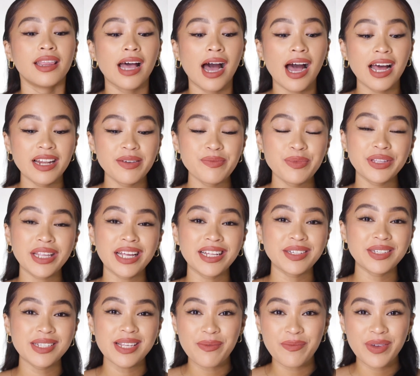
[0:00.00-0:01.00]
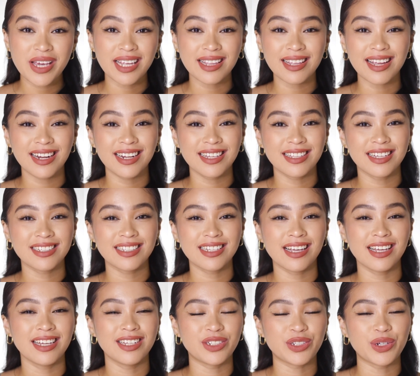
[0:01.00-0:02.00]
Nakalimutan ko sabihin kanina
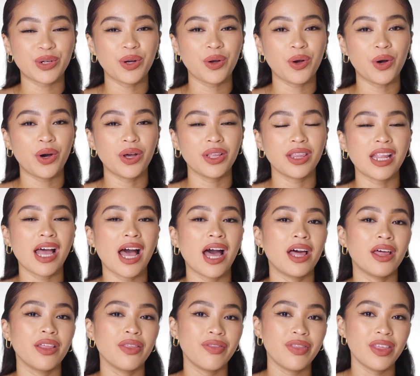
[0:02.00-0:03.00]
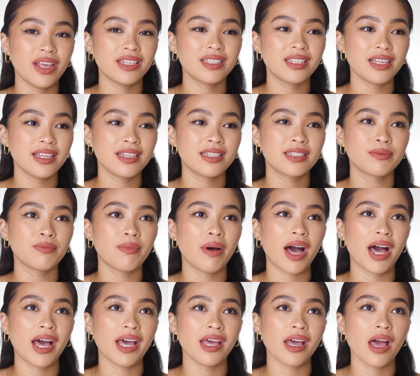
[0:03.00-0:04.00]
sa intro ko na this is
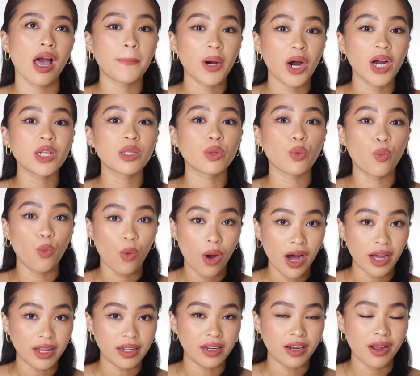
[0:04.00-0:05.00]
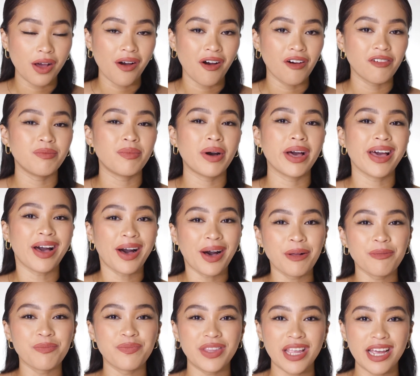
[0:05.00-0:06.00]
my part 1 of my
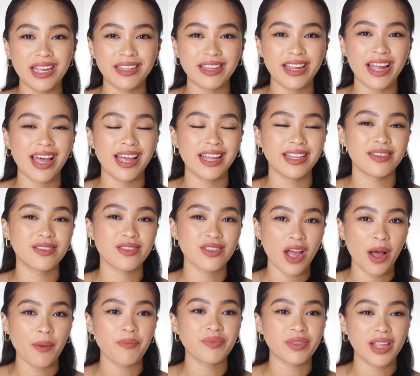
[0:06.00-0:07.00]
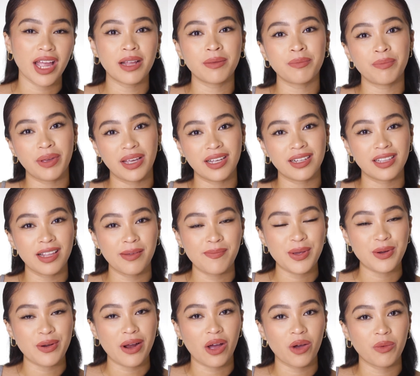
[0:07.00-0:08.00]
updated top 10 pink
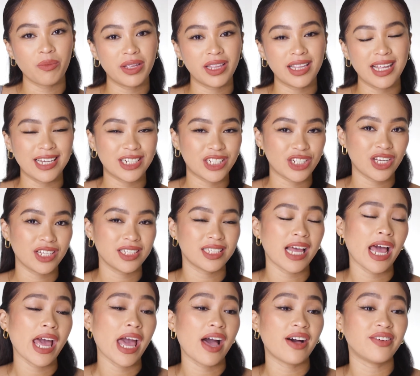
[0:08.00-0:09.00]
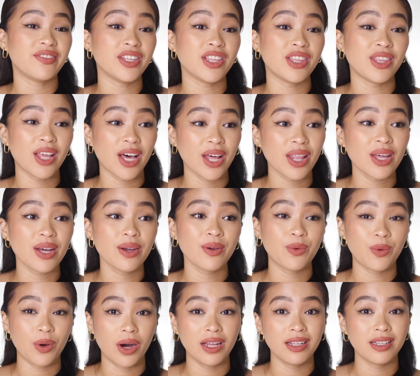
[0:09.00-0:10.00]
lippy recommendations. I have
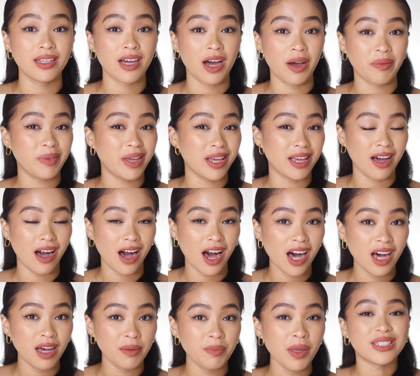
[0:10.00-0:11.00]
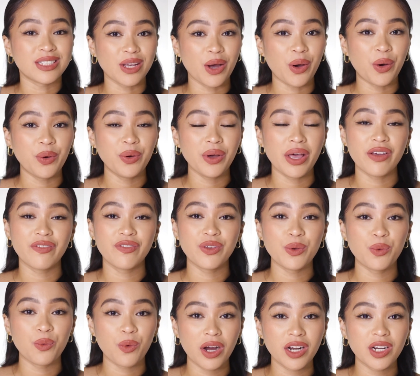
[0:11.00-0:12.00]
another one coming up. So if
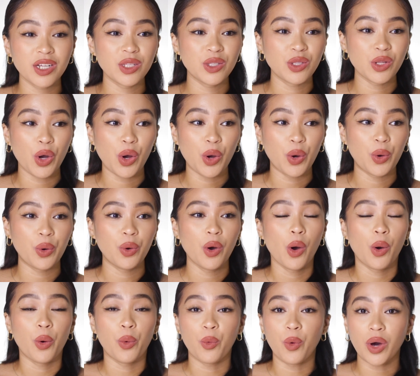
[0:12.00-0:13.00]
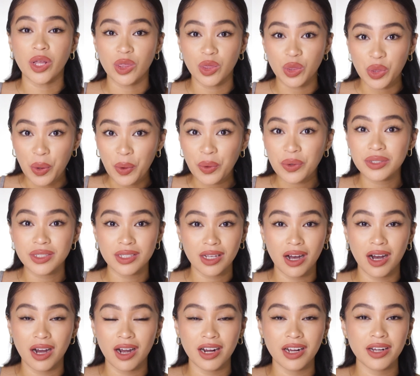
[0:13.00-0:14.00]
you want to know what those
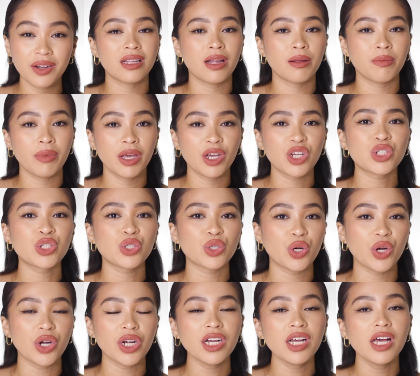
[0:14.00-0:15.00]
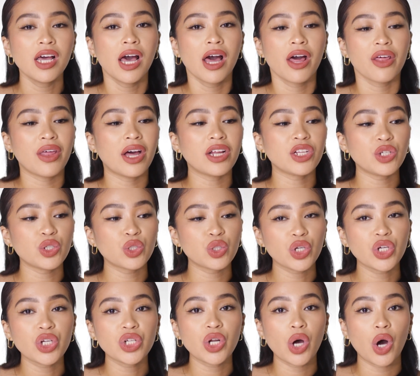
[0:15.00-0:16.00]
are, then make sure that you
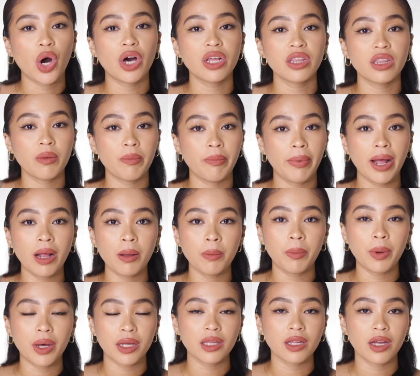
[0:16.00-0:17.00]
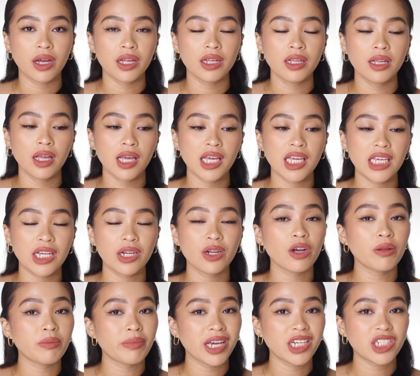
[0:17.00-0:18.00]
turn on the bell button
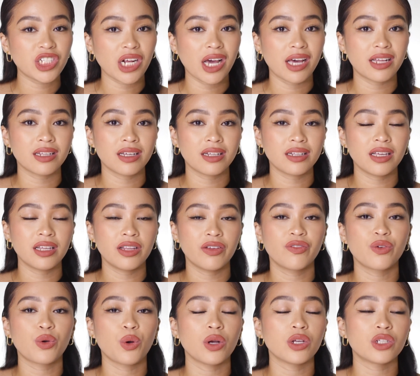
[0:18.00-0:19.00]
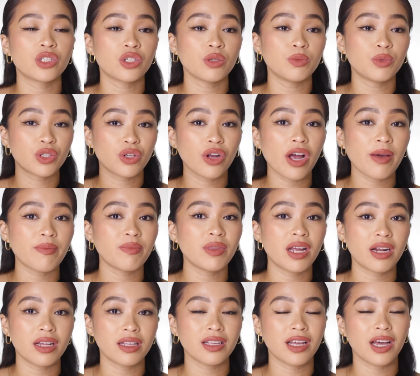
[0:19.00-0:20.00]
here on my channel and of course subscribe
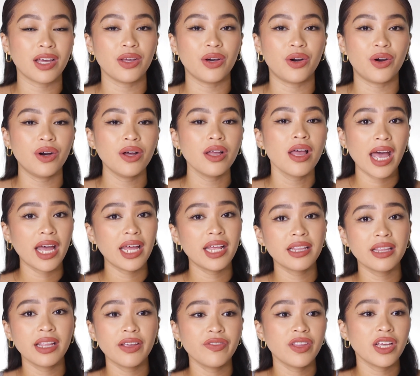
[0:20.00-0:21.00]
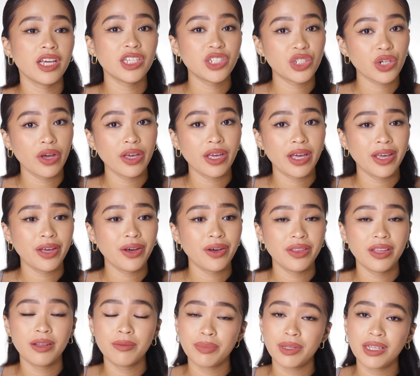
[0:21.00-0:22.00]
na rin kayo. And if nag-enjoy kayo, then